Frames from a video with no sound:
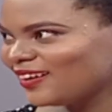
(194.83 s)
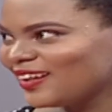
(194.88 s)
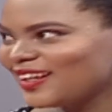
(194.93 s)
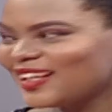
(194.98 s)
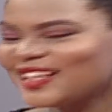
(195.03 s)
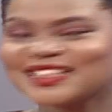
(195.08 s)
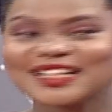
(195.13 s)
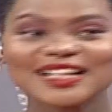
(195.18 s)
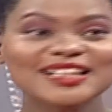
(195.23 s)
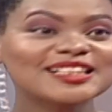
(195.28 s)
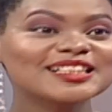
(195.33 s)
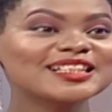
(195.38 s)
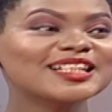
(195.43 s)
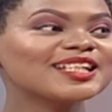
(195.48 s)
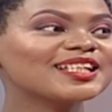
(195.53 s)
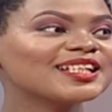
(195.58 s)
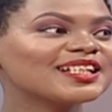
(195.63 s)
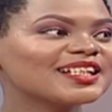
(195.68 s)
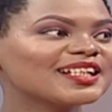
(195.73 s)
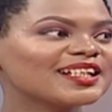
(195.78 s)
He's
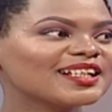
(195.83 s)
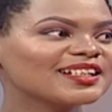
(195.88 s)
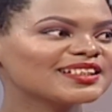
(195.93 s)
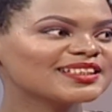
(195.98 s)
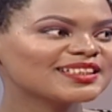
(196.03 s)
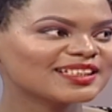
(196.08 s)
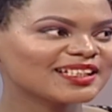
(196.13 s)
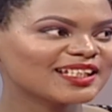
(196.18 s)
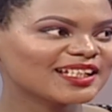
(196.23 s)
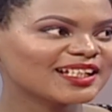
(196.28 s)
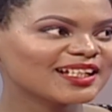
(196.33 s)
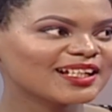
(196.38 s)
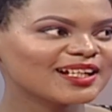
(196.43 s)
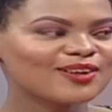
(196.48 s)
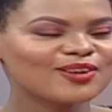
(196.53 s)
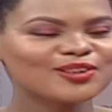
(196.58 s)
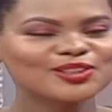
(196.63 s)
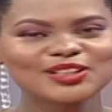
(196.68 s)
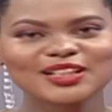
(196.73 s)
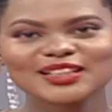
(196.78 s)
actually sick,
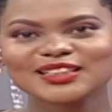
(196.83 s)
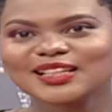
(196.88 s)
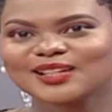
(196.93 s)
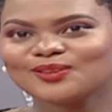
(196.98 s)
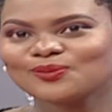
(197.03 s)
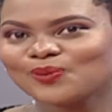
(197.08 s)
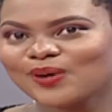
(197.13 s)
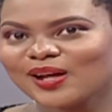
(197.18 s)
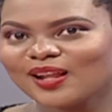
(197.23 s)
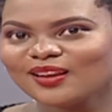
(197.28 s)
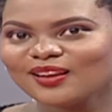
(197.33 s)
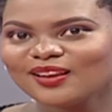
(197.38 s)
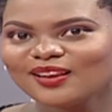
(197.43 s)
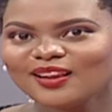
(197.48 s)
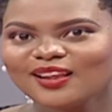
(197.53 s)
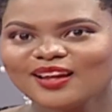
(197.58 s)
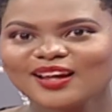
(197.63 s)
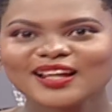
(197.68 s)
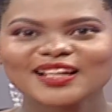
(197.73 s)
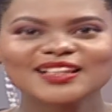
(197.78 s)
or should I say unwell.
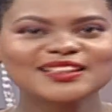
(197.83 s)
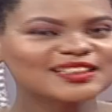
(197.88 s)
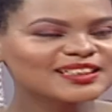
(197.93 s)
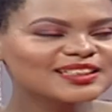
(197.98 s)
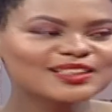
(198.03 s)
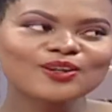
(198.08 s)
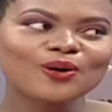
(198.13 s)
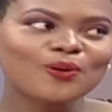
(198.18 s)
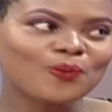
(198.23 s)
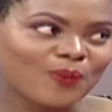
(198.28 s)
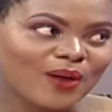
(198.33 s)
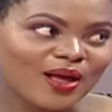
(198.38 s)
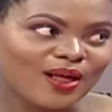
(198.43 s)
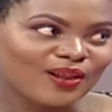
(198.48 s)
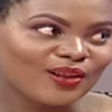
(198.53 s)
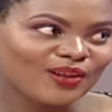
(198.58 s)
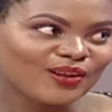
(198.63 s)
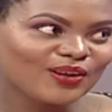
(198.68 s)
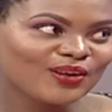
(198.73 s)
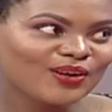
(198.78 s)
He's just not
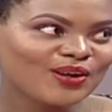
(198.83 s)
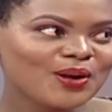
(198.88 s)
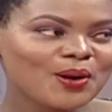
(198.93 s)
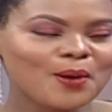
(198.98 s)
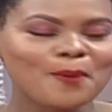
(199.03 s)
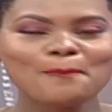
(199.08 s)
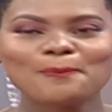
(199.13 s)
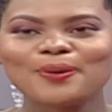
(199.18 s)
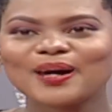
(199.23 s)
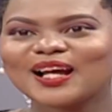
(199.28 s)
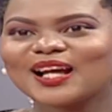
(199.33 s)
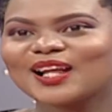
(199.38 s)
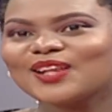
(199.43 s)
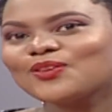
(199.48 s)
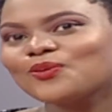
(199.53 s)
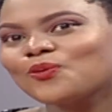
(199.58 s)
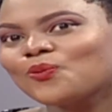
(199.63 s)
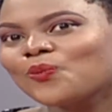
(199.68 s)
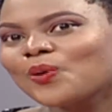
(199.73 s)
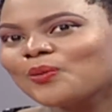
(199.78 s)
well, but
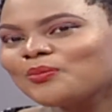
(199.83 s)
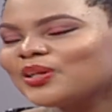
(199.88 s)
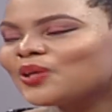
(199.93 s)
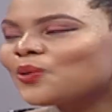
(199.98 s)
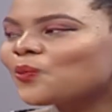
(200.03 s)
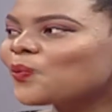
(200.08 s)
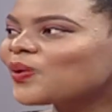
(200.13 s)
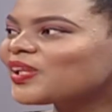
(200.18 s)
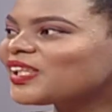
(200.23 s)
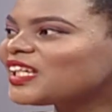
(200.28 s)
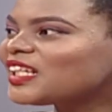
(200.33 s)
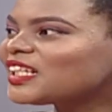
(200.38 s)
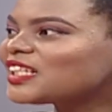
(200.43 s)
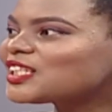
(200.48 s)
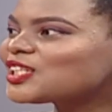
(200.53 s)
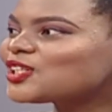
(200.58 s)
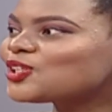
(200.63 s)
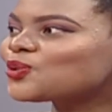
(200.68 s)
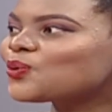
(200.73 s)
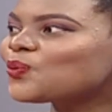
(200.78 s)
women are willing
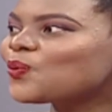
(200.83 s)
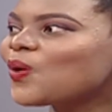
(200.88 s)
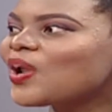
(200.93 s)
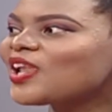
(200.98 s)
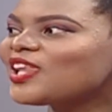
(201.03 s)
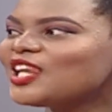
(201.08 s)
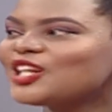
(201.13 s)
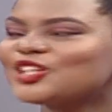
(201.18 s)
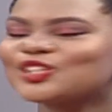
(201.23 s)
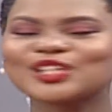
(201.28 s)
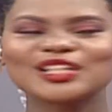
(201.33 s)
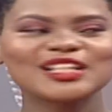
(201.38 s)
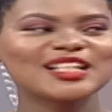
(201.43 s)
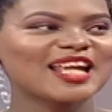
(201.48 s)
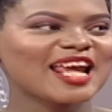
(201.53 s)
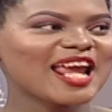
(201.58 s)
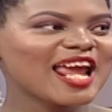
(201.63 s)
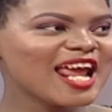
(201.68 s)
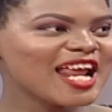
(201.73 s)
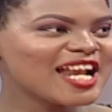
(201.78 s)
to do literally
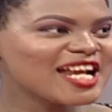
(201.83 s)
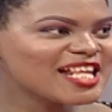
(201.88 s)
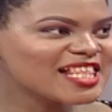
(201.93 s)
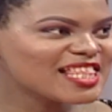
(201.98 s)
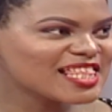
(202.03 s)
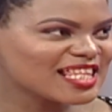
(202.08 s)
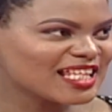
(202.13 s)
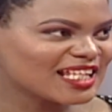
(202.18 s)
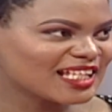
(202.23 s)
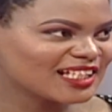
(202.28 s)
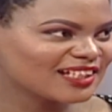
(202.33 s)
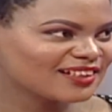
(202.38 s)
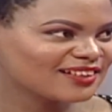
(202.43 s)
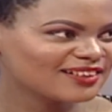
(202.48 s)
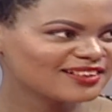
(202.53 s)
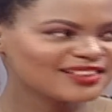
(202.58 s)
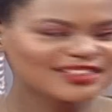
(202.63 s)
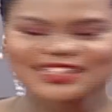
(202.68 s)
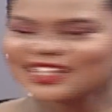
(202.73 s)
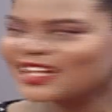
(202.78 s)
anything
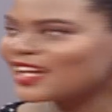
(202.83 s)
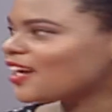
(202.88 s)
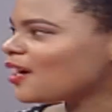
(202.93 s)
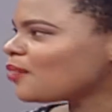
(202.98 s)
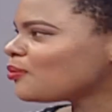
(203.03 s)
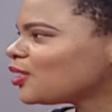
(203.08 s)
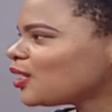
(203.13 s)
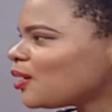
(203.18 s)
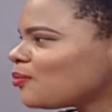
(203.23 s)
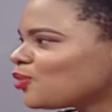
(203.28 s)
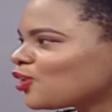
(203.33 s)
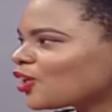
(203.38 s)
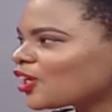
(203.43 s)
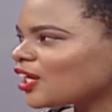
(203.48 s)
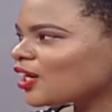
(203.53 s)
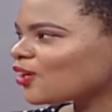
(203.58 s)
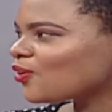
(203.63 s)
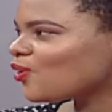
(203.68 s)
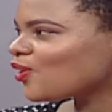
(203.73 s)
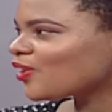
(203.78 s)
to get, I mean, I'm looking
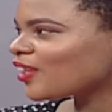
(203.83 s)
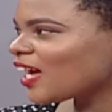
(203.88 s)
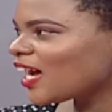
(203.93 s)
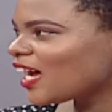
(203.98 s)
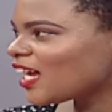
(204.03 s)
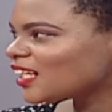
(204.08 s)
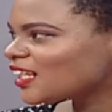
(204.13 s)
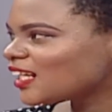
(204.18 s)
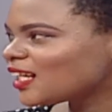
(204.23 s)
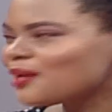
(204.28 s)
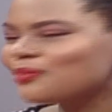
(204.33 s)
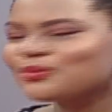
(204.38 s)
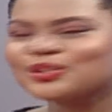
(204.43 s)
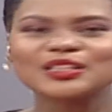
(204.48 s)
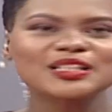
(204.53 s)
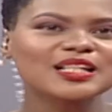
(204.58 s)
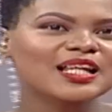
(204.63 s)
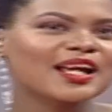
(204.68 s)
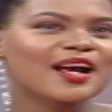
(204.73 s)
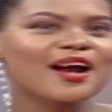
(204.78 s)
at all that and I'm
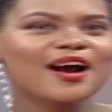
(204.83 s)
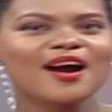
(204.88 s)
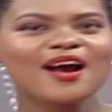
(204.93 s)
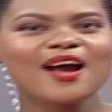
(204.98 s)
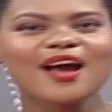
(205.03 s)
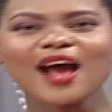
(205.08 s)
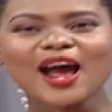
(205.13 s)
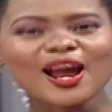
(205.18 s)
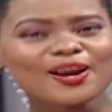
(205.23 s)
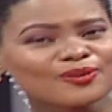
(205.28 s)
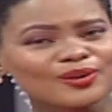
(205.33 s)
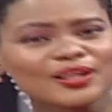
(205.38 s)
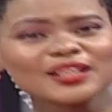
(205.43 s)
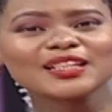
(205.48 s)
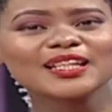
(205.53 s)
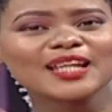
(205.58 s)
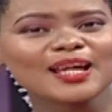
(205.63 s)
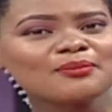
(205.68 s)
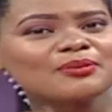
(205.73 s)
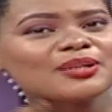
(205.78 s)
just like, I
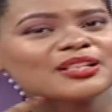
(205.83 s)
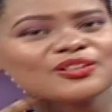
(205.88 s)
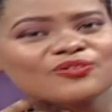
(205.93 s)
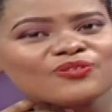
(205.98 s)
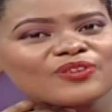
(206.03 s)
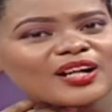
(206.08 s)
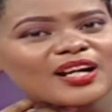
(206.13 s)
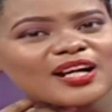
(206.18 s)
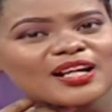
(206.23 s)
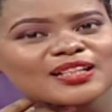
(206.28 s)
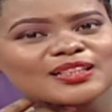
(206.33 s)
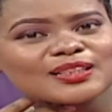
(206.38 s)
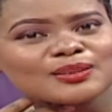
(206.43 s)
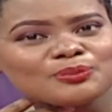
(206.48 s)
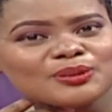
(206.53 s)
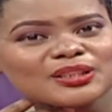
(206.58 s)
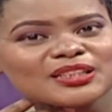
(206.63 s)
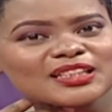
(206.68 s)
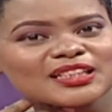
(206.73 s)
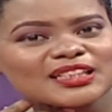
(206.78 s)
really am a different kind of
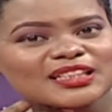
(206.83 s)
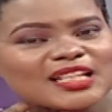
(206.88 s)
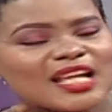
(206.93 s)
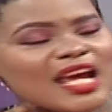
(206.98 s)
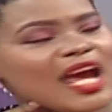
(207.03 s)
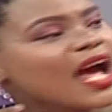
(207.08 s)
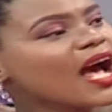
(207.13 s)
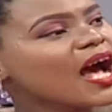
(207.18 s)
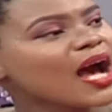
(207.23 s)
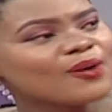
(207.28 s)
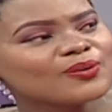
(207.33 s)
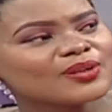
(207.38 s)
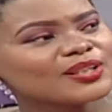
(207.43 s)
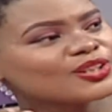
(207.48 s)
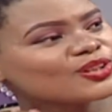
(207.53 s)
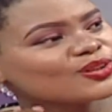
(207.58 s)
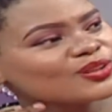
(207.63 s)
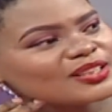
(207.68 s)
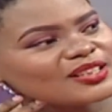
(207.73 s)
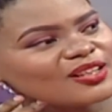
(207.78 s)
species. I wouldn't
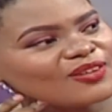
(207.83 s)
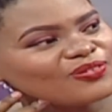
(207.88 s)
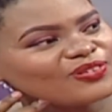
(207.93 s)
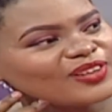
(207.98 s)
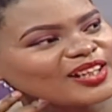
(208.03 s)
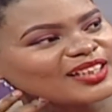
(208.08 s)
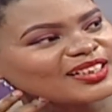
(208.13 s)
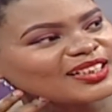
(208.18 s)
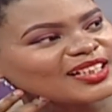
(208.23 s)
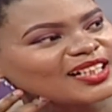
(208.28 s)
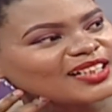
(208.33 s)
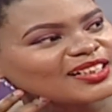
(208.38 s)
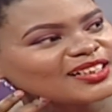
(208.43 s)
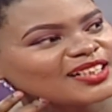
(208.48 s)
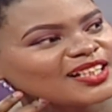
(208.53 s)
do stuff like that.